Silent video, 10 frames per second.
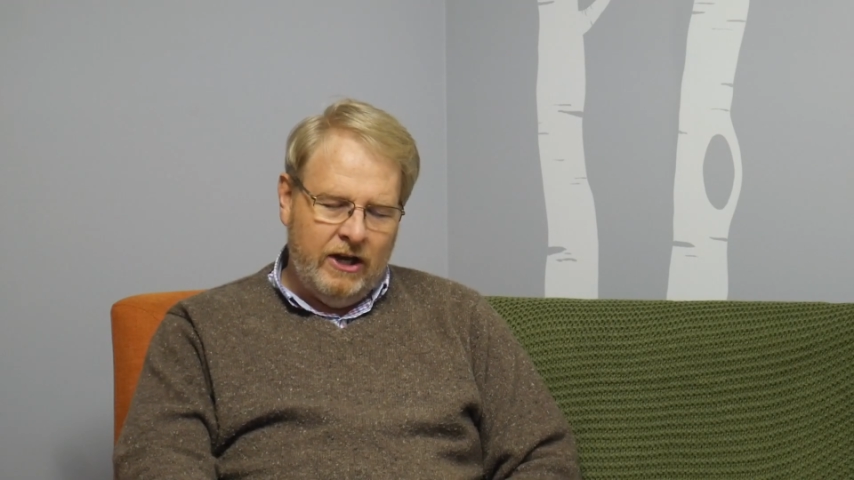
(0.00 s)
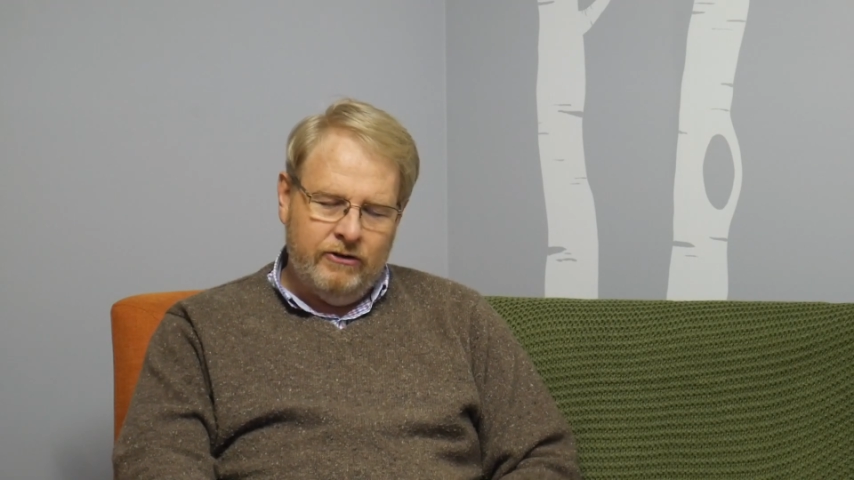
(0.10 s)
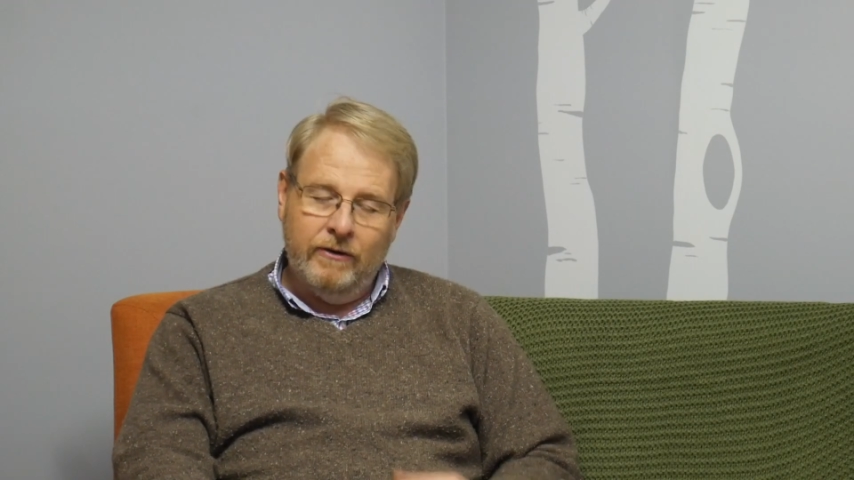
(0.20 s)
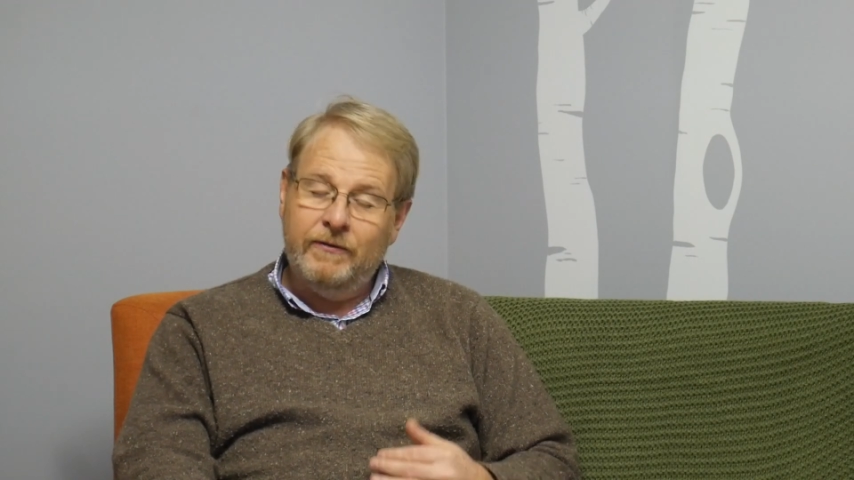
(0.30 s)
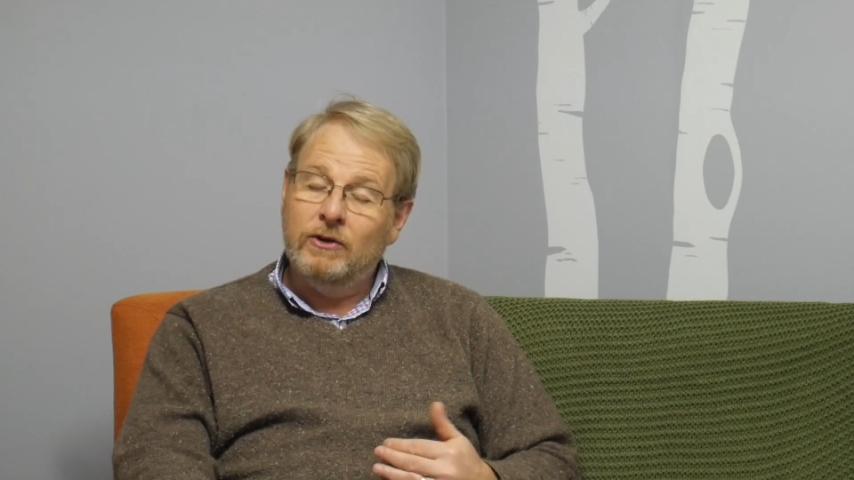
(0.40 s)

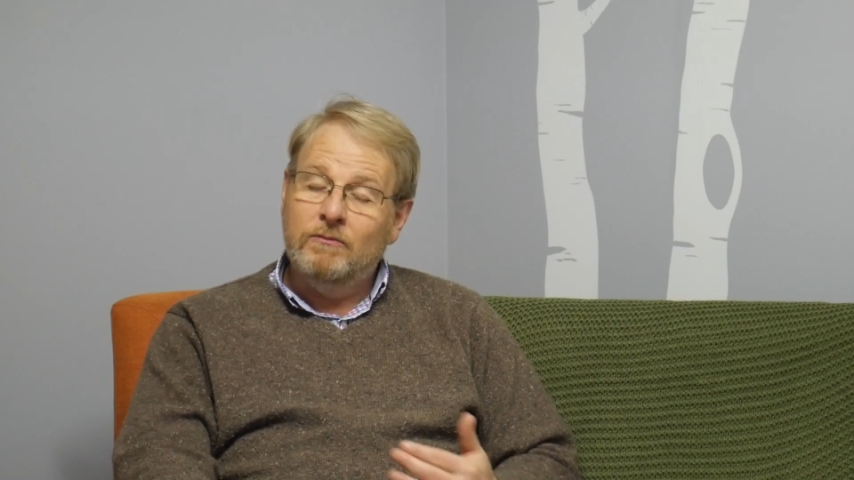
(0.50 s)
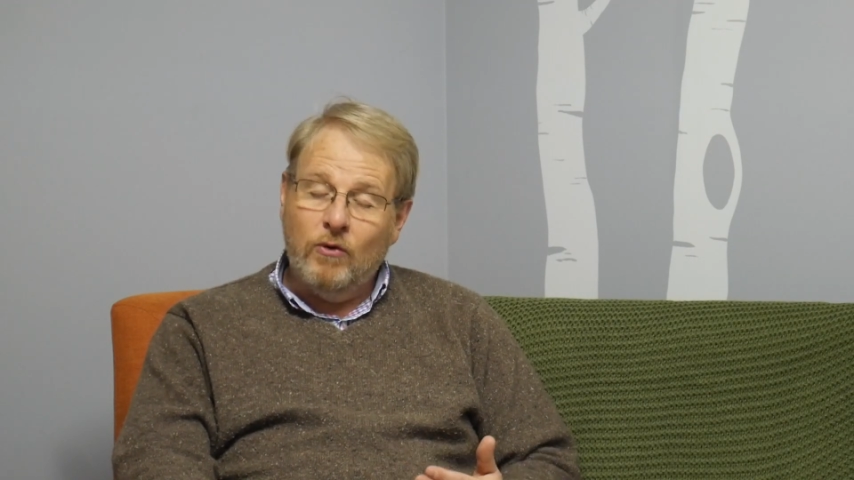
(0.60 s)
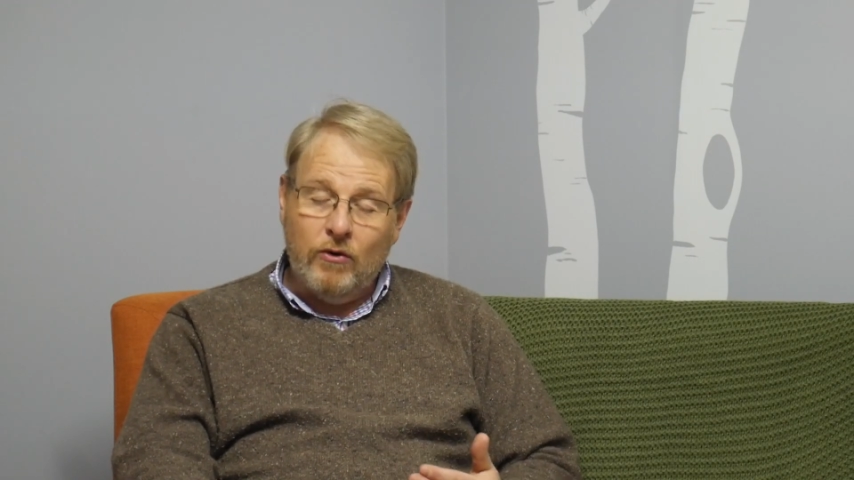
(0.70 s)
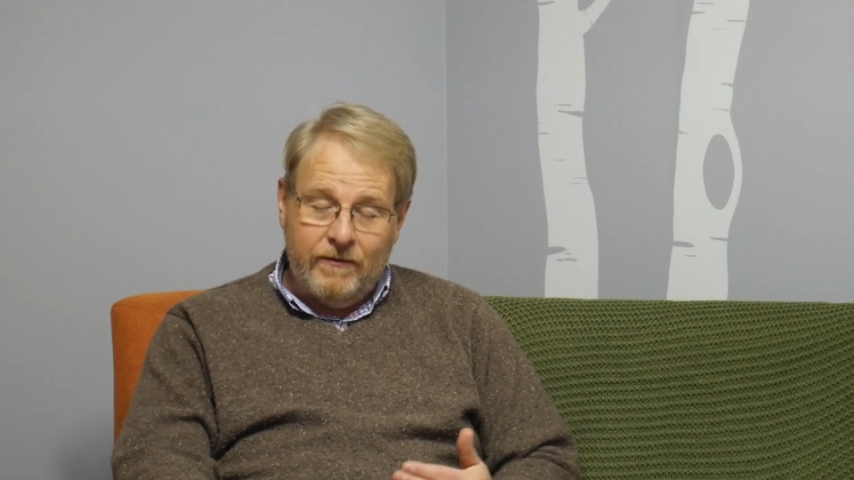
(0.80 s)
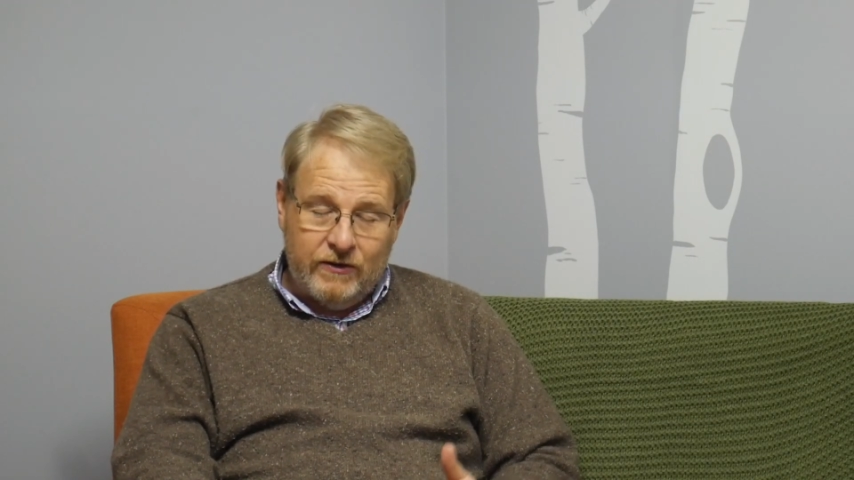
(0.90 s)
to reveal
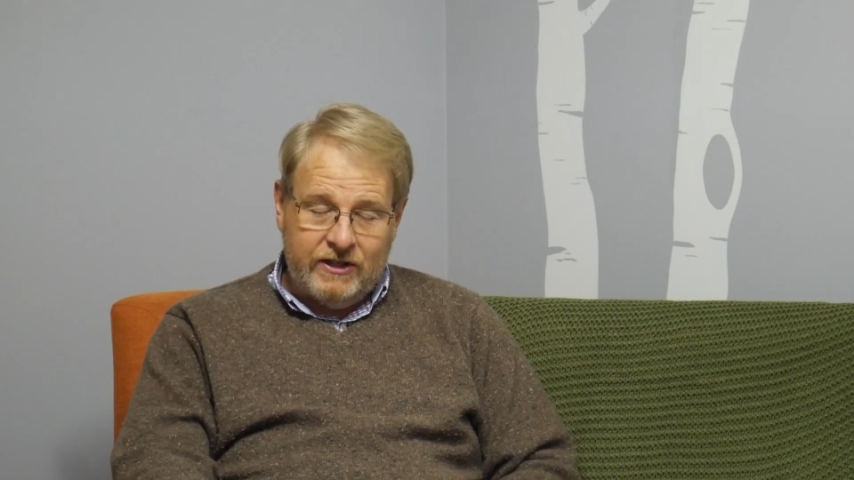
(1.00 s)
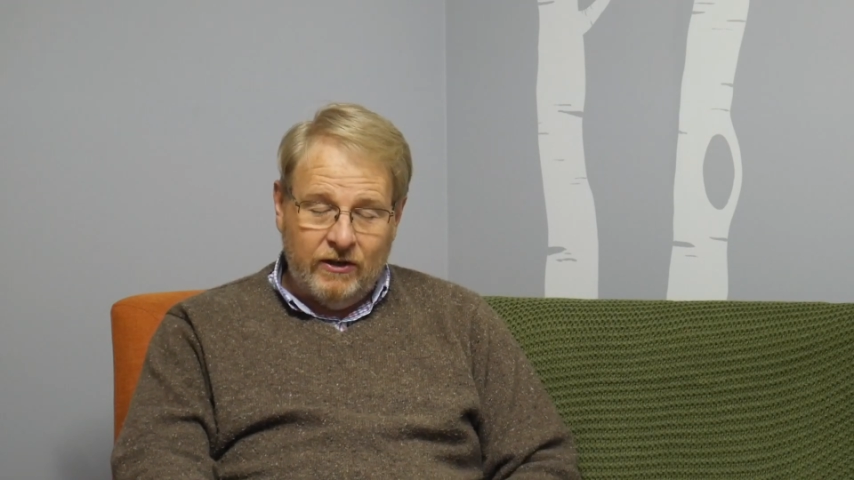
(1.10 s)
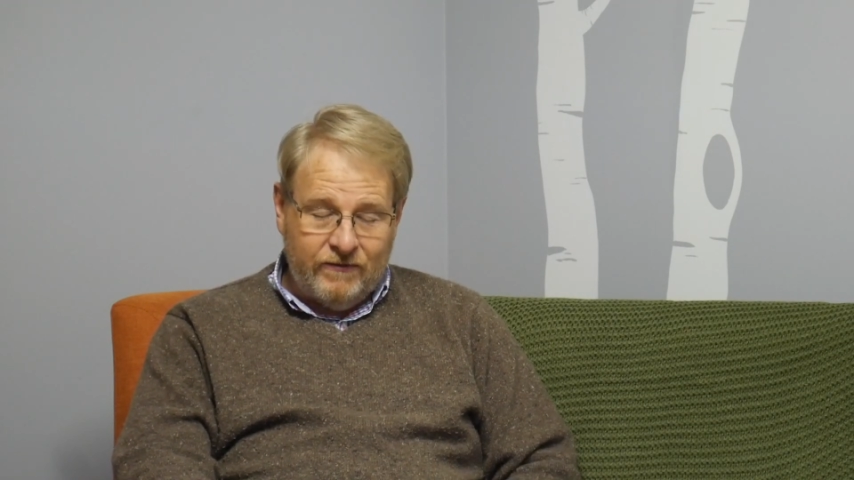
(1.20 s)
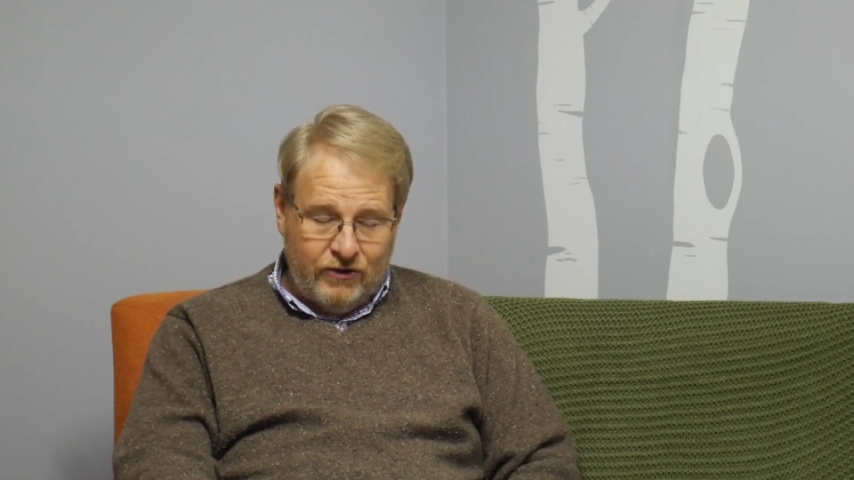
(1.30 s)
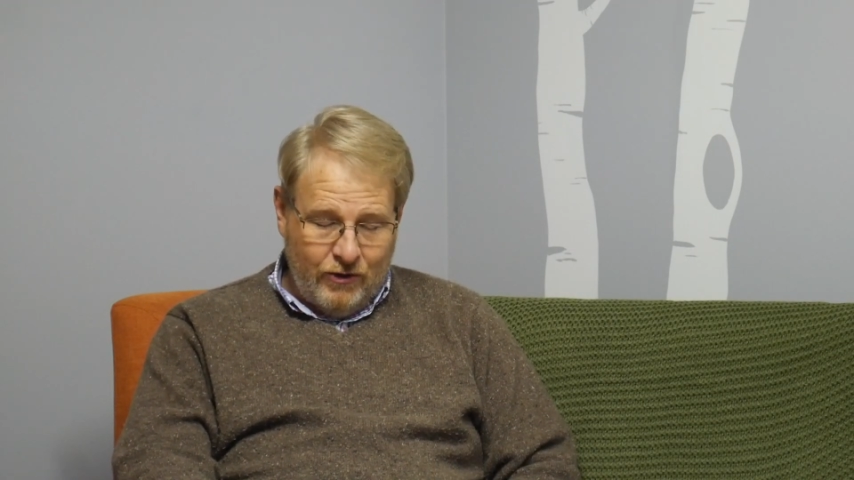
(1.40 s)
more of
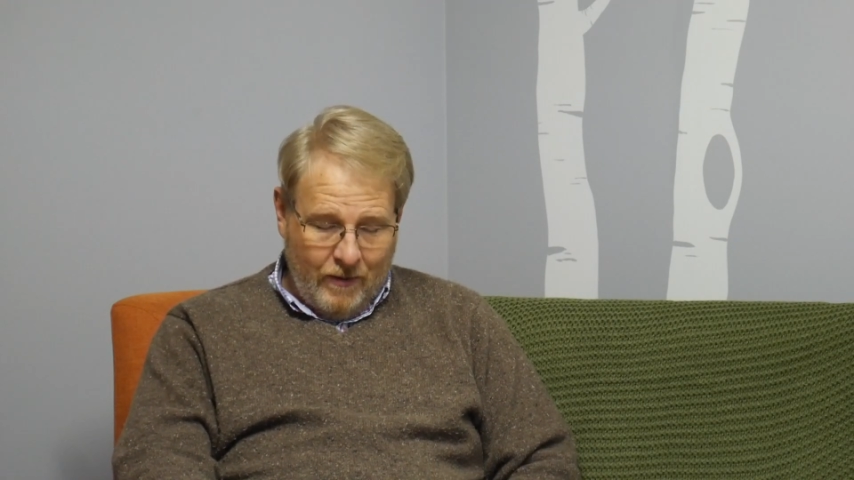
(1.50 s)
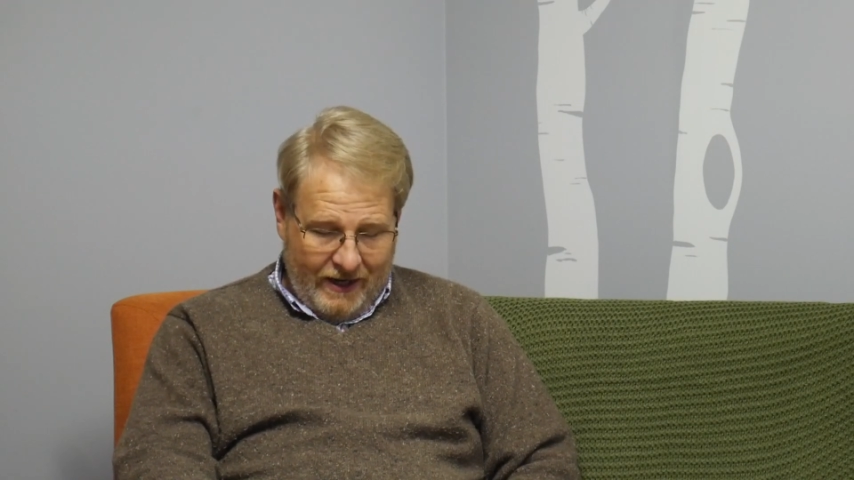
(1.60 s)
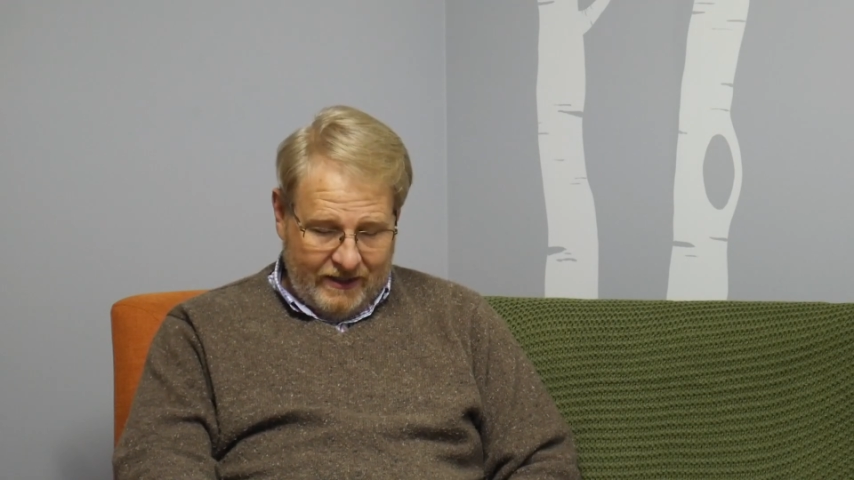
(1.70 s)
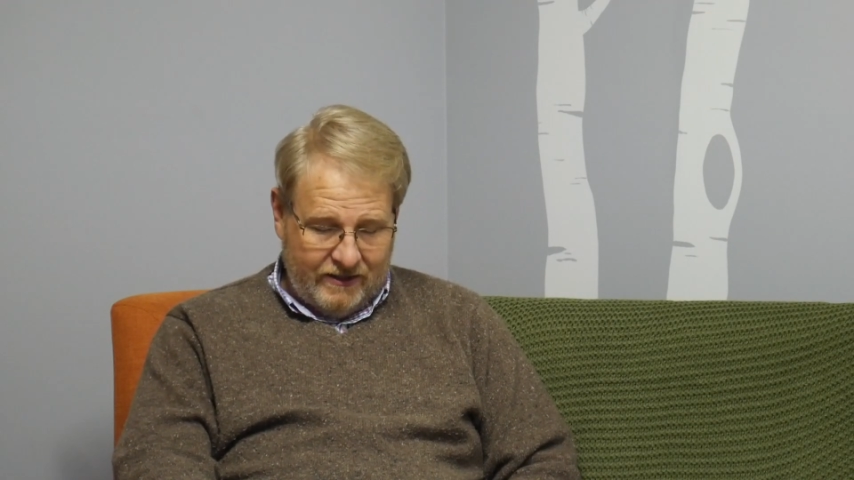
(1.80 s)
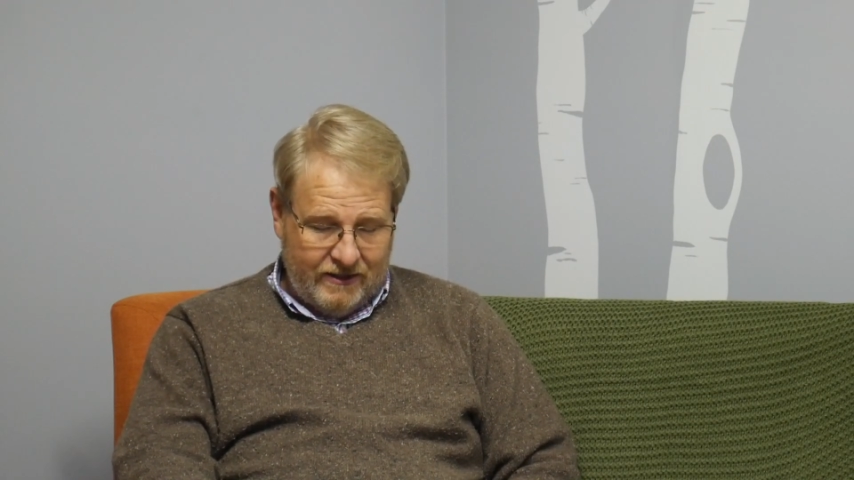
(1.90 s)
yourself to
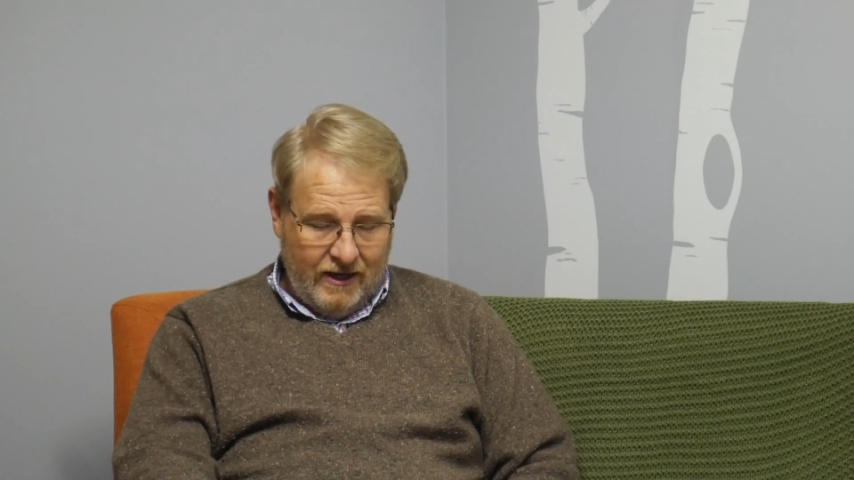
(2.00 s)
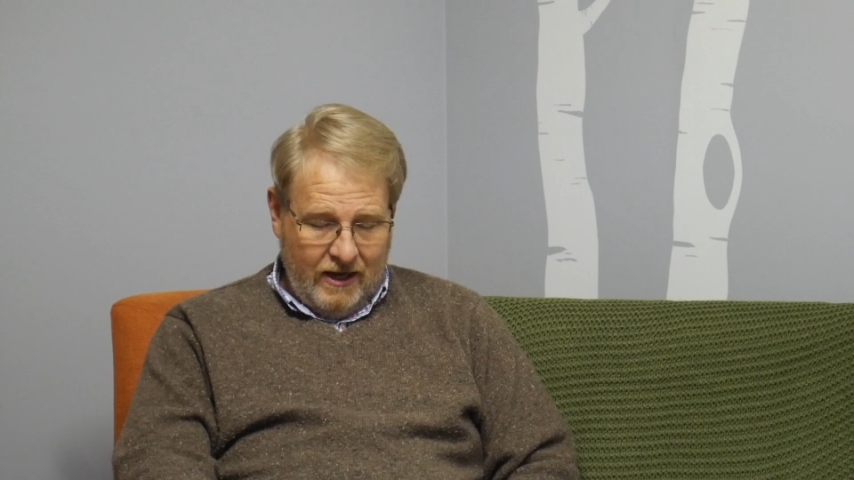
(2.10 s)
us,